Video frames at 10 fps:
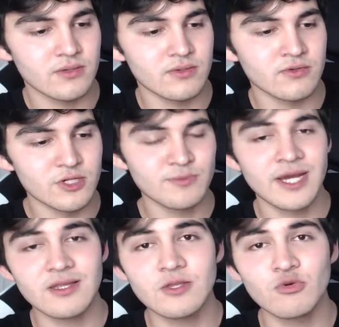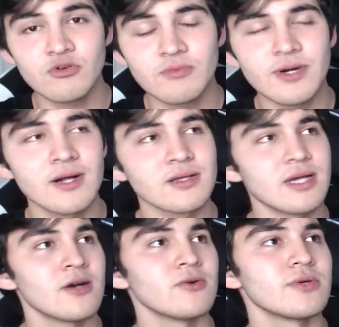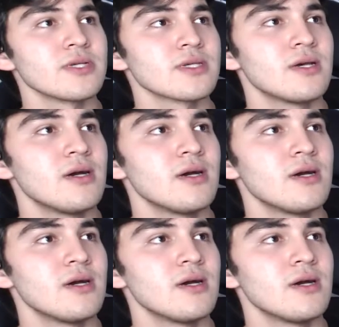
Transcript: respect the 21 Pilots. I always